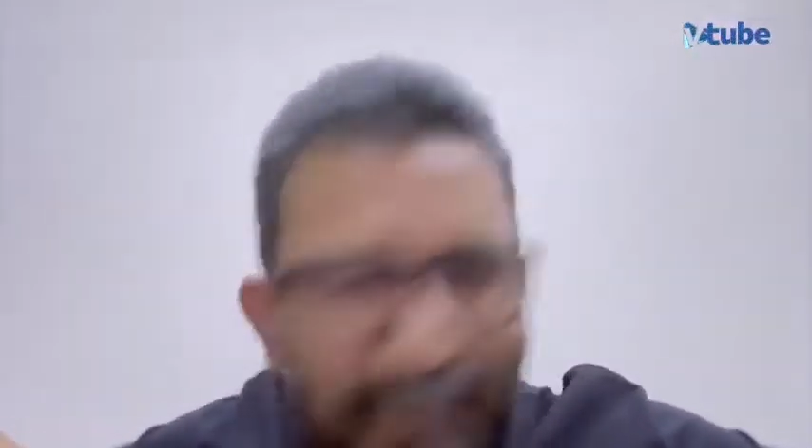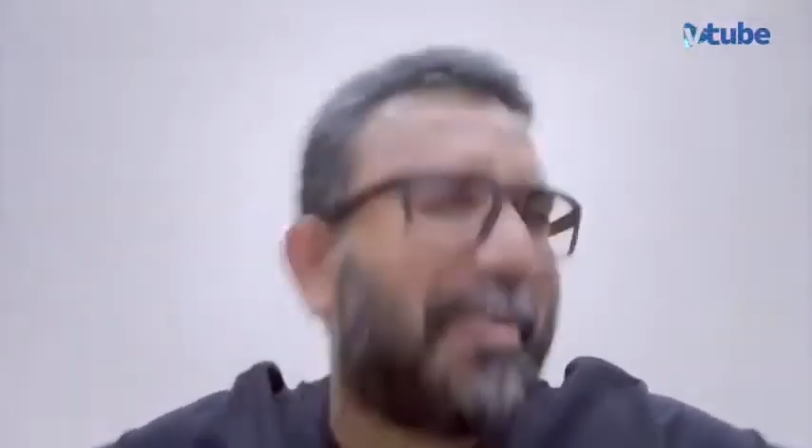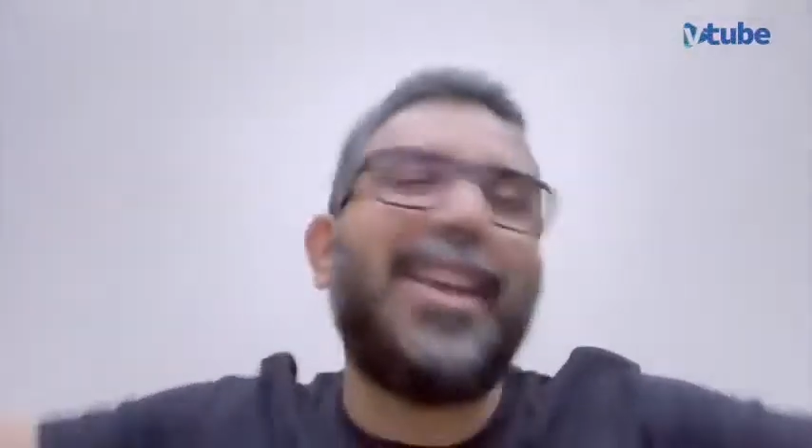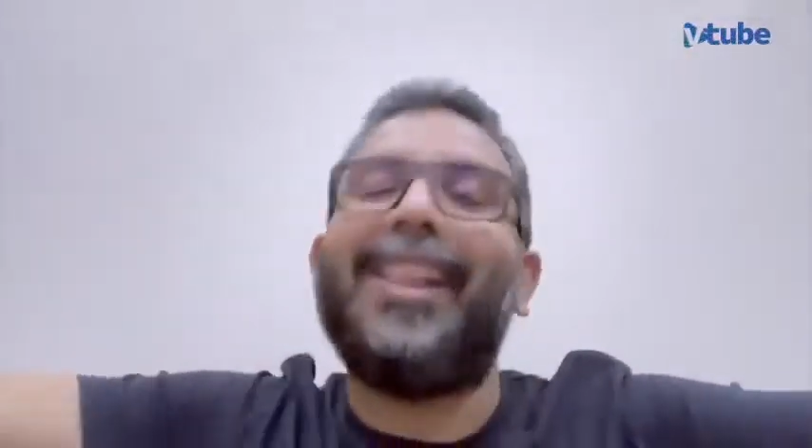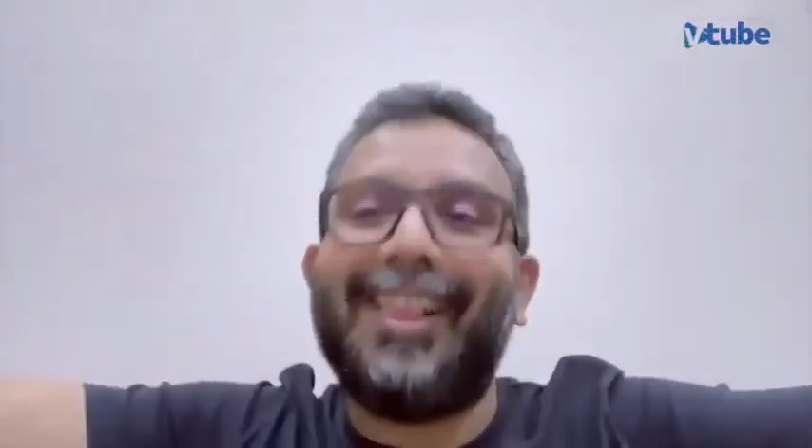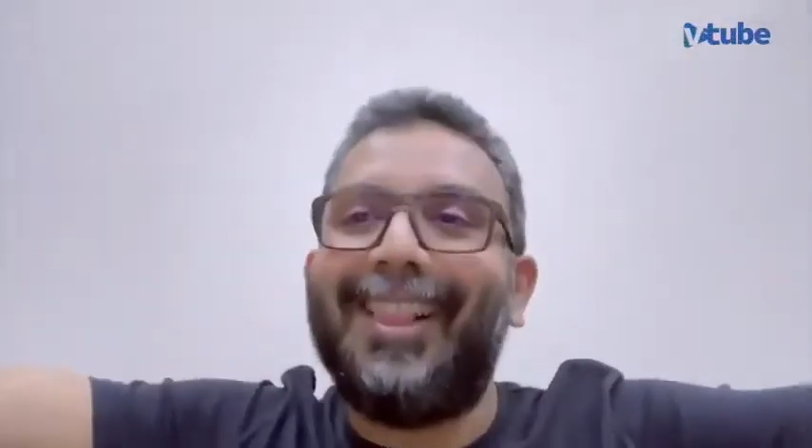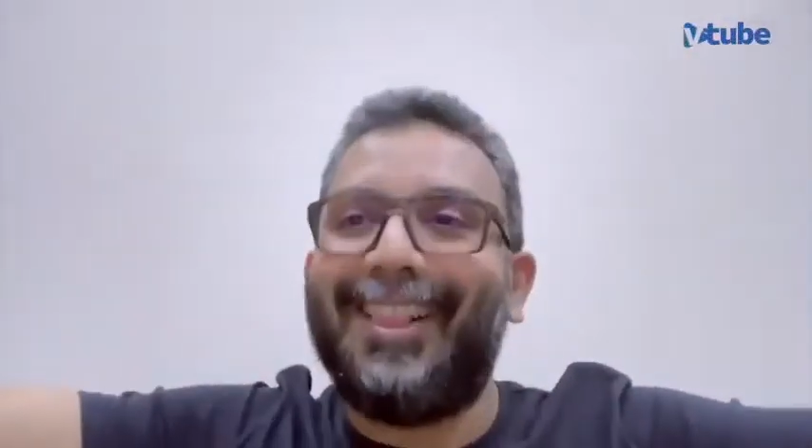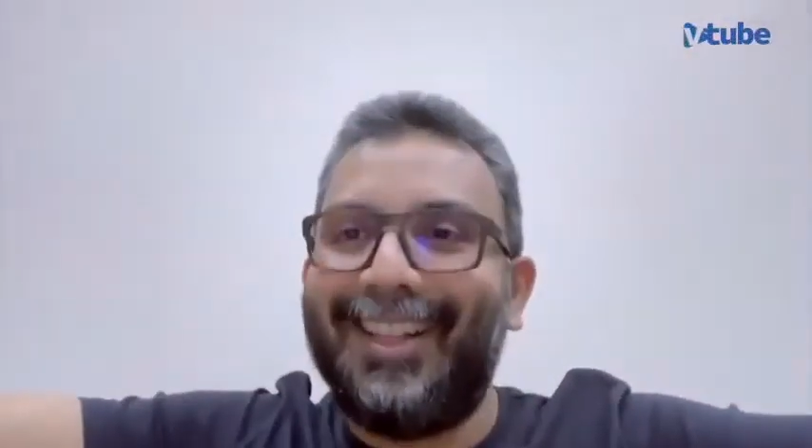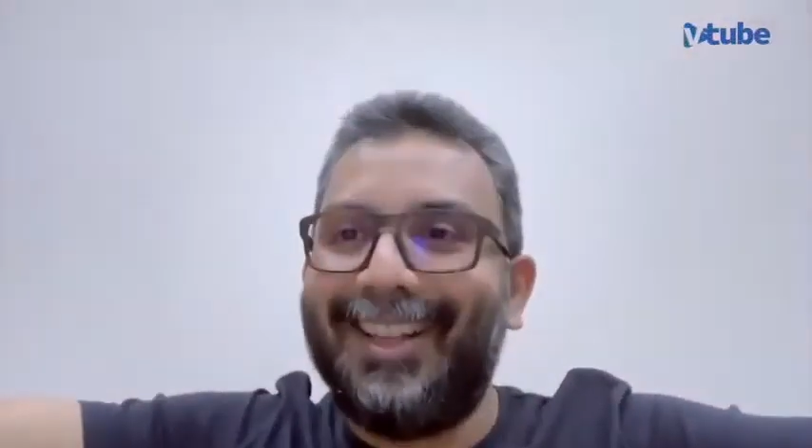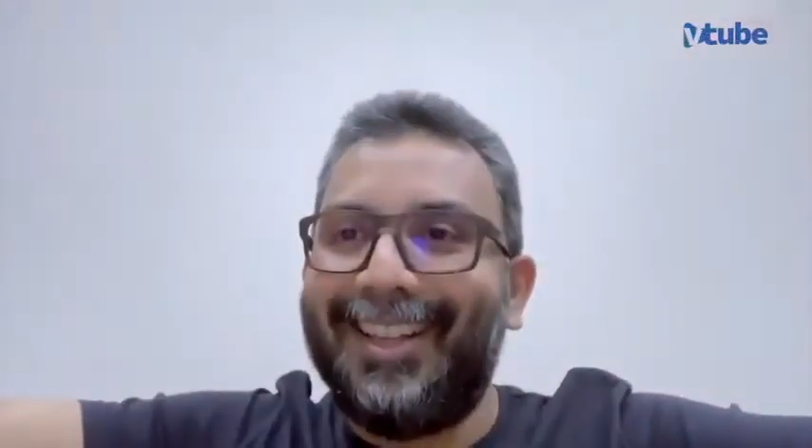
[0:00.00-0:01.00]
build.
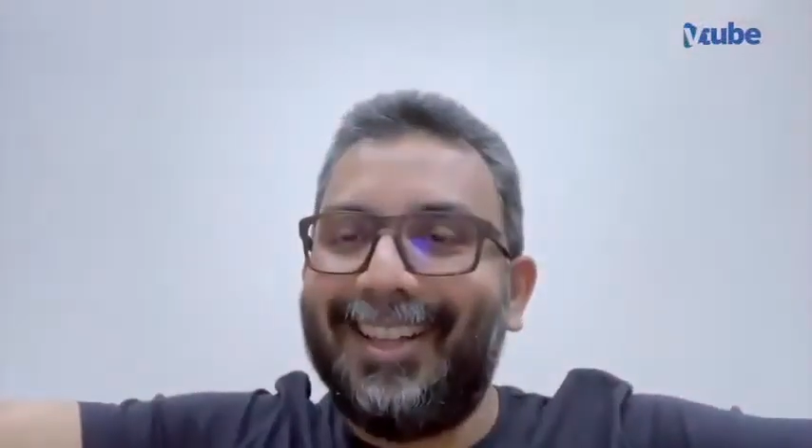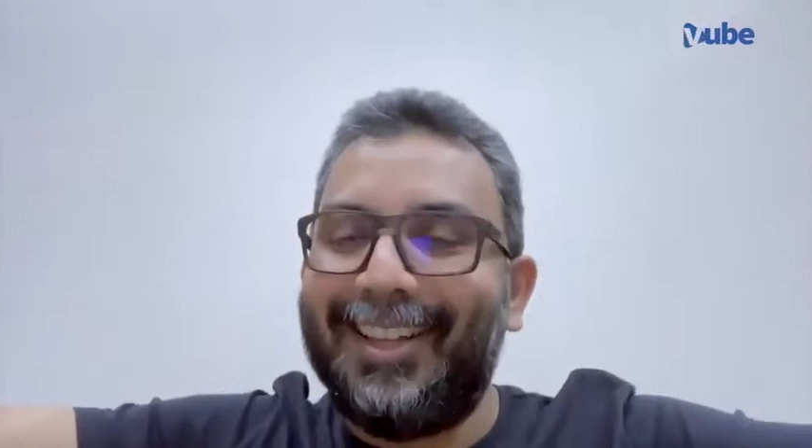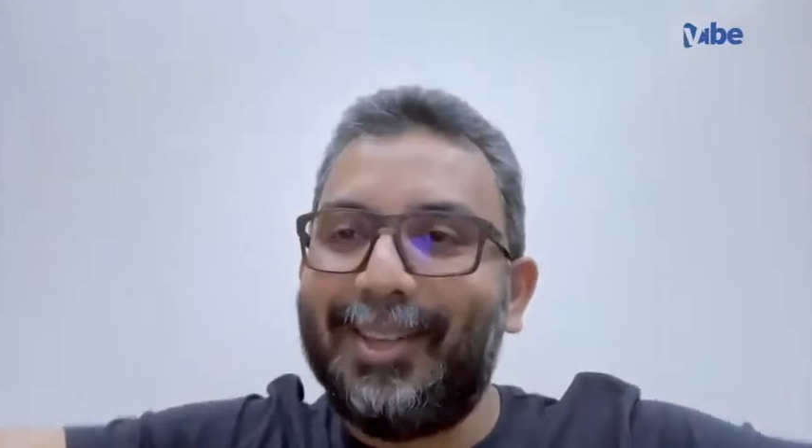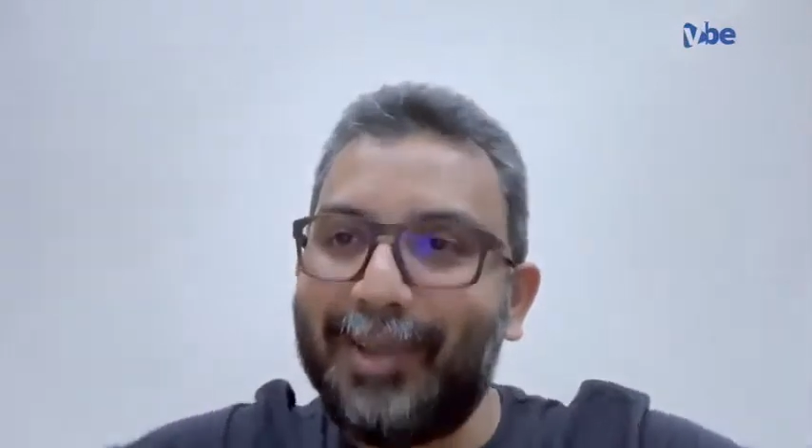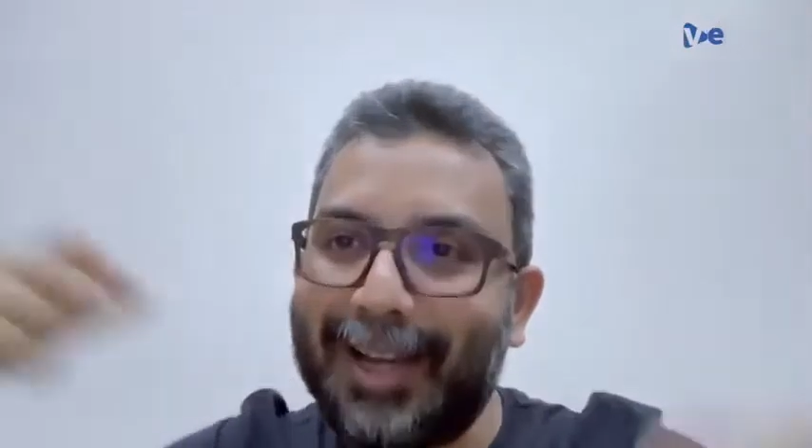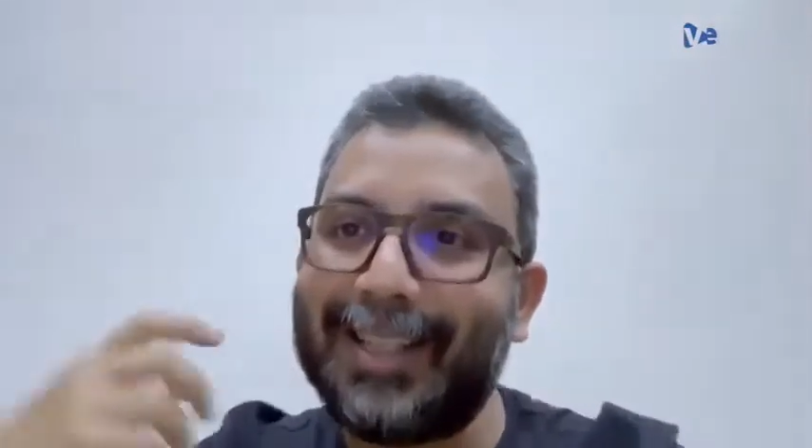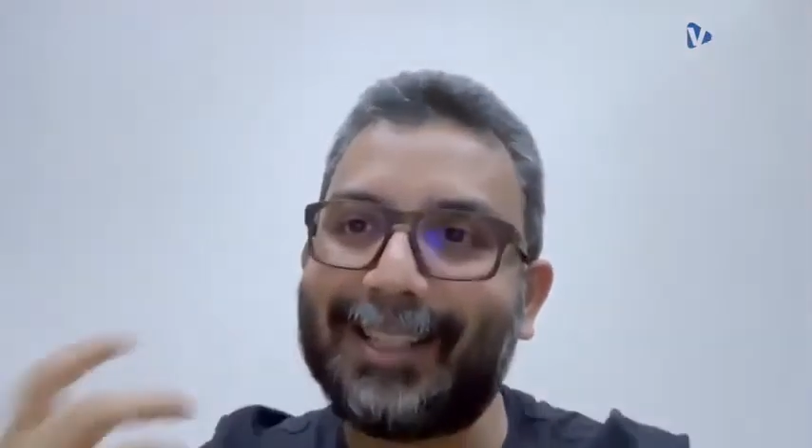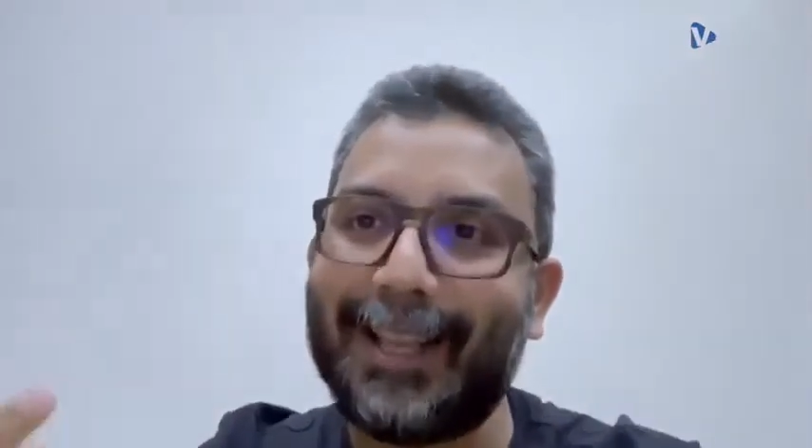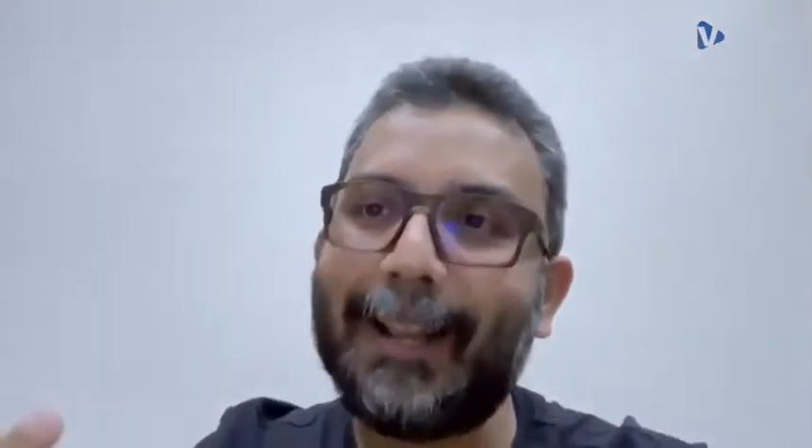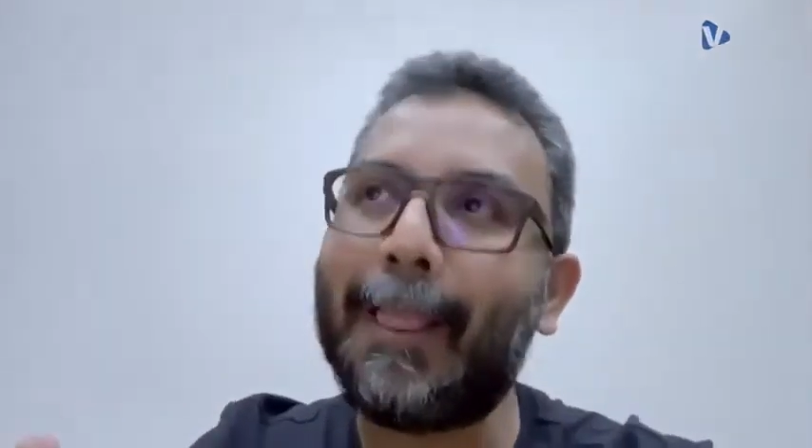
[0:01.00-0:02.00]
You
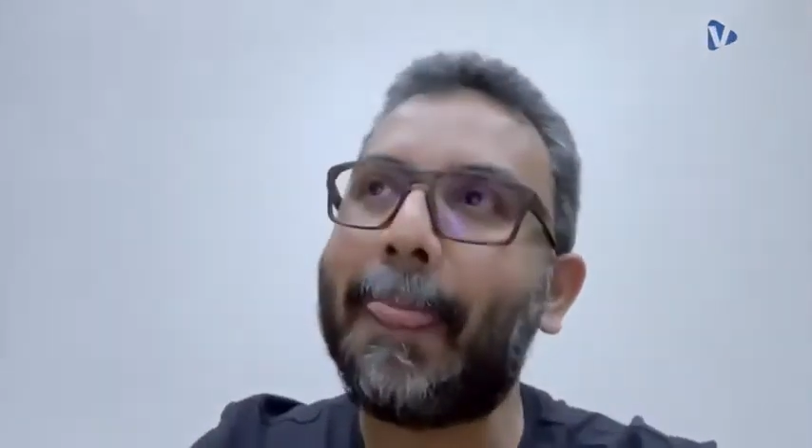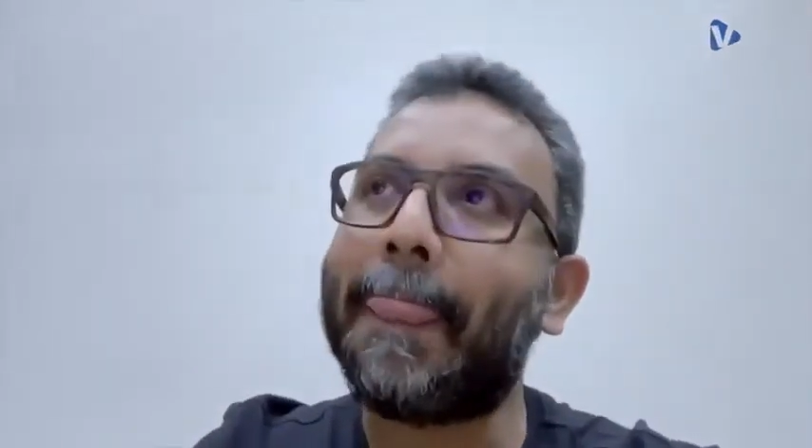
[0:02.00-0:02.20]
understand?